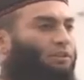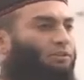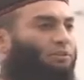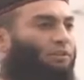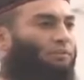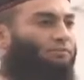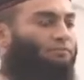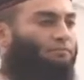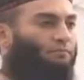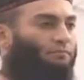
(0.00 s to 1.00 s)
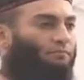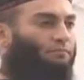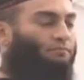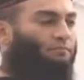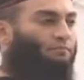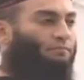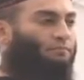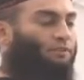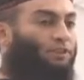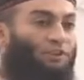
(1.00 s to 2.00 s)
alayhi wa
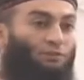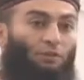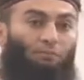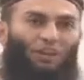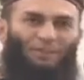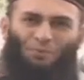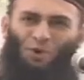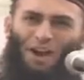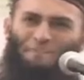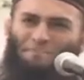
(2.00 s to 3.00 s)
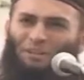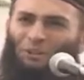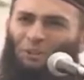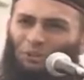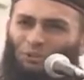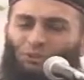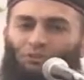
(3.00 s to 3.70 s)
sallam. The teacher replied, Muhammad who?